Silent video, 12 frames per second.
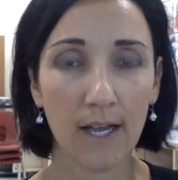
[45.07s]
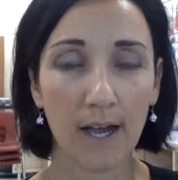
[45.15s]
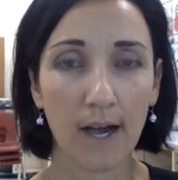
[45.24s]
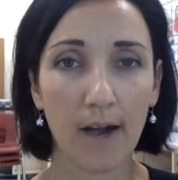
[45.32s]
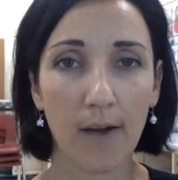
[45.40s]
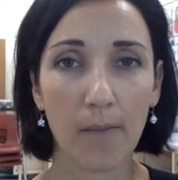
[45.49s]

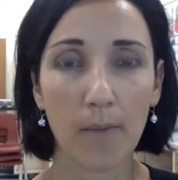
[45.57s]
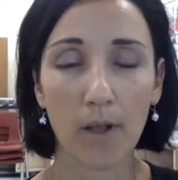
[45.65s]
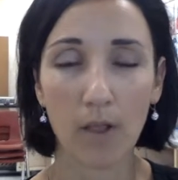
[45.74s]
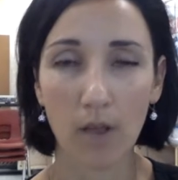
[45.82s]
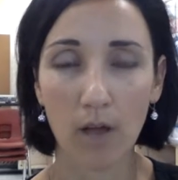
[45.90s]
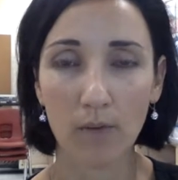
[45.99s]
Um,
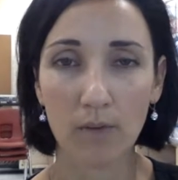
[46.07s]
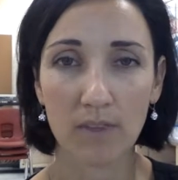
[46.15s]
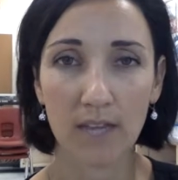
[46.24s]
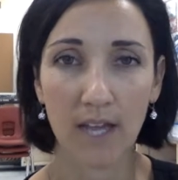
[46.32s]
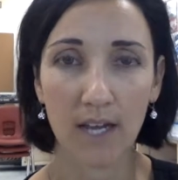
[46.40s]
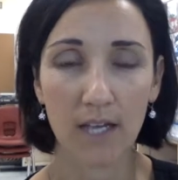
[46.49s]
along with
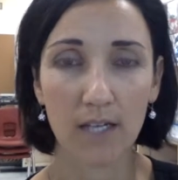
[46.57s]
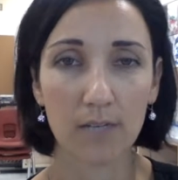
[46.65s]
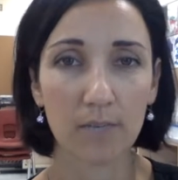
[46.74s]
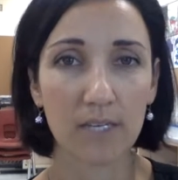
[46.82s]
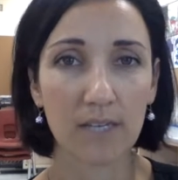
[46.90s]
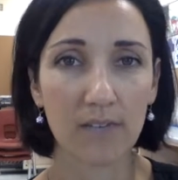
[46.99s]
that, I'm going
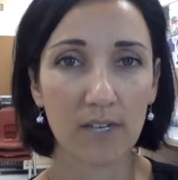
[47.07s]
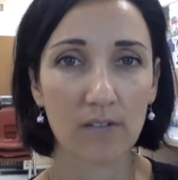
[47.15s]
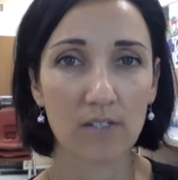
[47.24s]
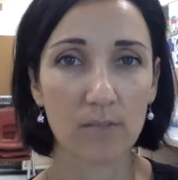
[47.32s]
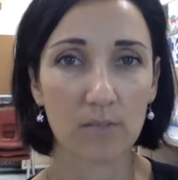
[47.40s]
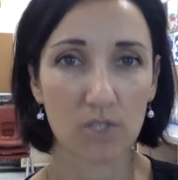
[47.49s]
to be giving out
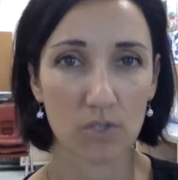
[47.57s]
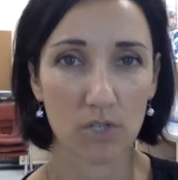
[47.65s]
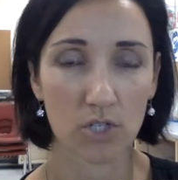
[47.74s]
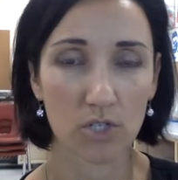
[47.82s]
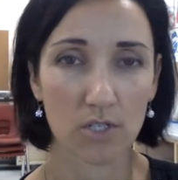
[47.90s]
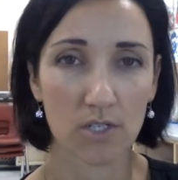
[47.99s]
some
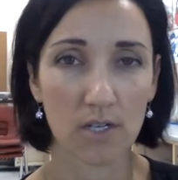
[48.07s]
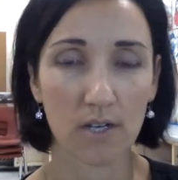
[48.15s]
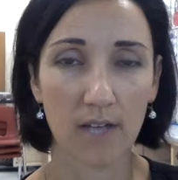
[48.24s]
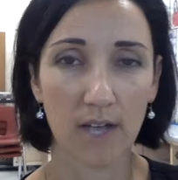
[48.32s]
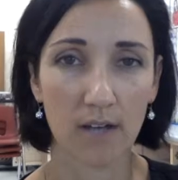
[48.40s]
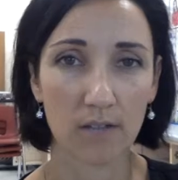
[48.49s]
instructions
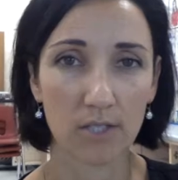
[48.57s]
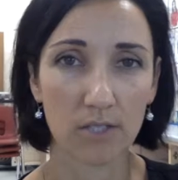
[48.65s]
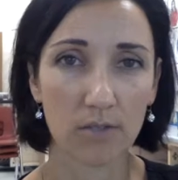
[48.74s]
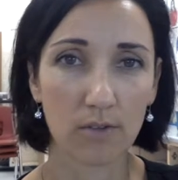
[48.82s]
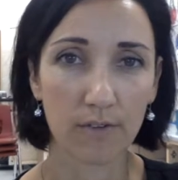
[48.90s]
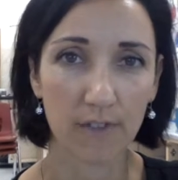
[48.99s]
on how to
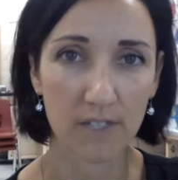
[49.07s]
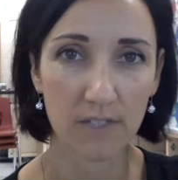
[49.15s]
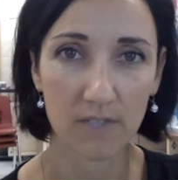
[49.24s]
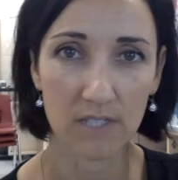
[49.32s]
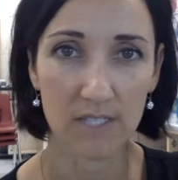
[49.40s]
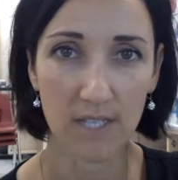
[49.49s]

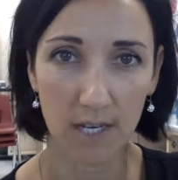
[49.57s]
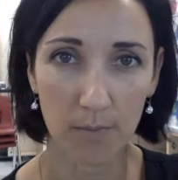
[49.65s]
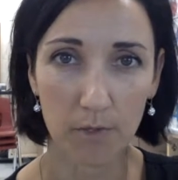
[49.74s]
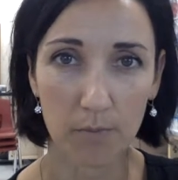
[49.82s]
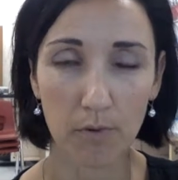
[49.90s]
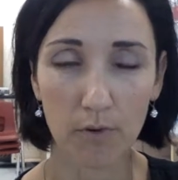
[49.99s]
effectively set
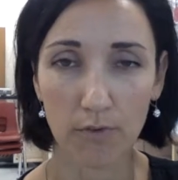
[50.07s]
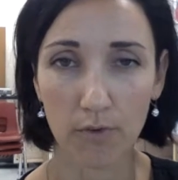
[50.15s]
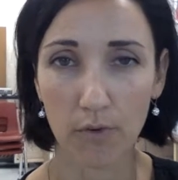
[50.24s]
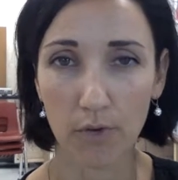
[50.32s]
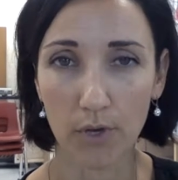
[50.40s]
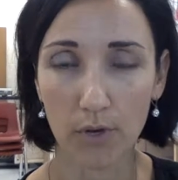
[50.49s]
up your
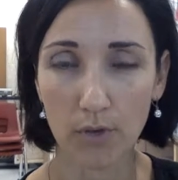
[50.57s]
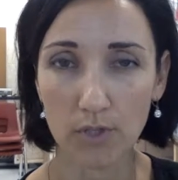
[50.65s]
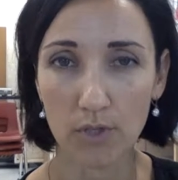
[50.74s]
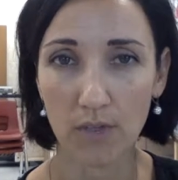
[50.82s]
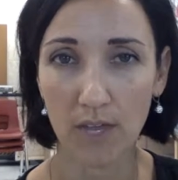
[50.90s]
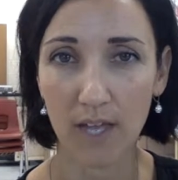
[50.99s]
portfolio
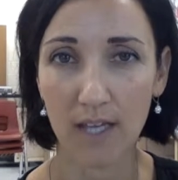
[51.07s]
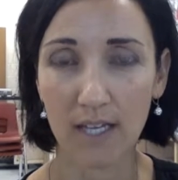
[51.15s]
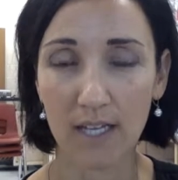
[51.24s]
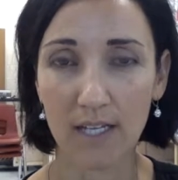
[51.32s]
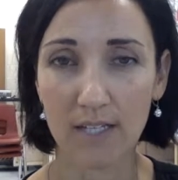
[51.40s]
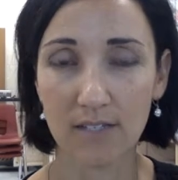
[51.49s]
so that
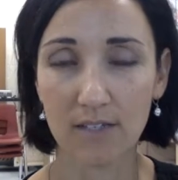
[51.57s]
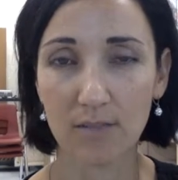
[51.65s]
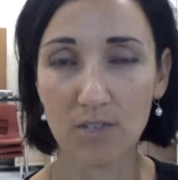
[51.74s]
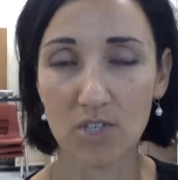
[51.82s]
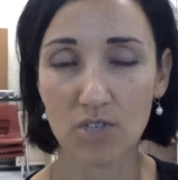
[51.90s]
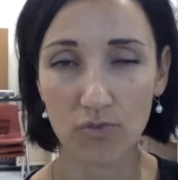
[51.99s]
it is going to
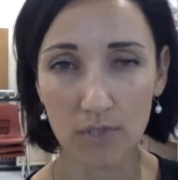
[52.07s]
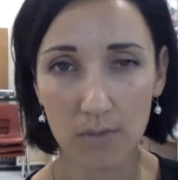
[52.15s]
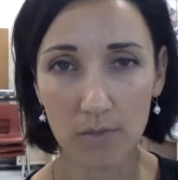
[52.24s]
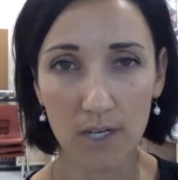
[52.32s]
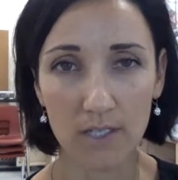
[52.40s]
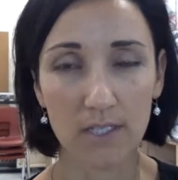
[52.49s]
be
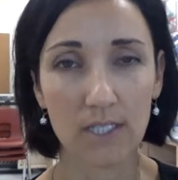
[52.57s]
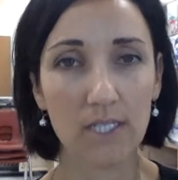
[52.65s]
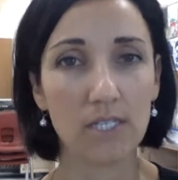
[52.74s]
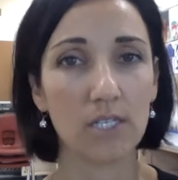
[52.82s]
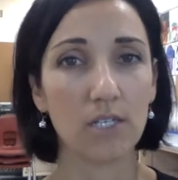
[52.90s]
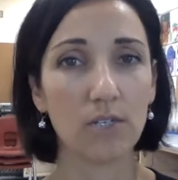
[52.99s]
streamlined and
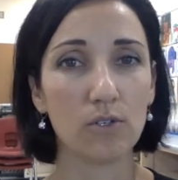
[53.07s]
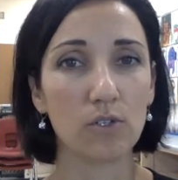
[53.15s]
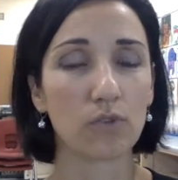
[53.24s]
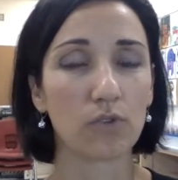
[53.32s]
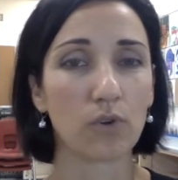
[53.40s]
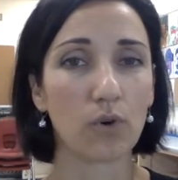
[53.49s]
easy to use
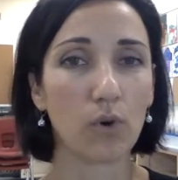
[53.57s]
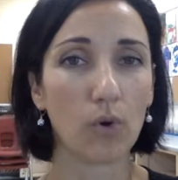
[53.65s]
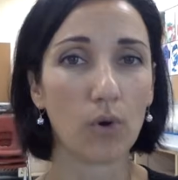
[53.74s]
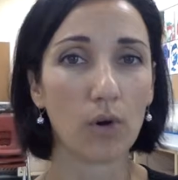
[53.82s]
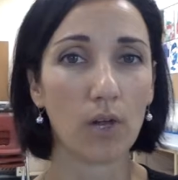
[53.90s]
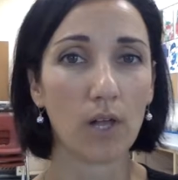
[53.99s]
for the
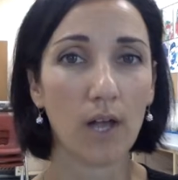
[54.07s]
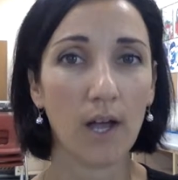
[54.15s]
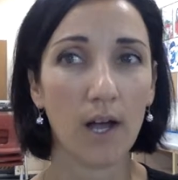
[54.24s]
whole